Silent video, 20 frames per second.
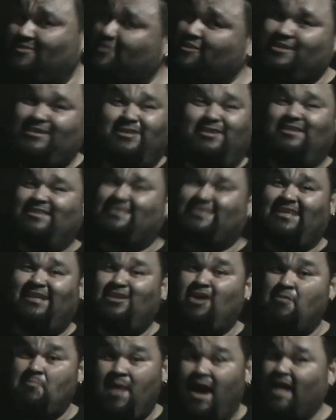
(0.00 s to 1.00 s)
You can only see
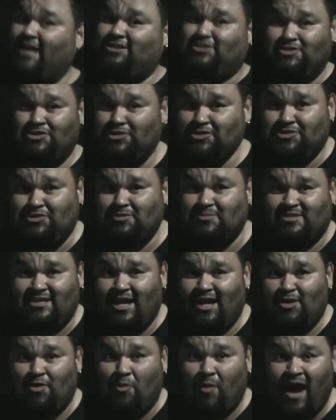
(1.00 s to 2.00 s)
it on my YouTube
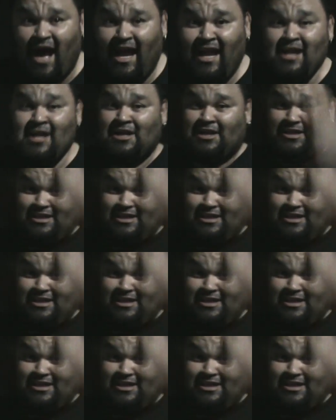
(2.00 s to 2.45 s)
channel. Why?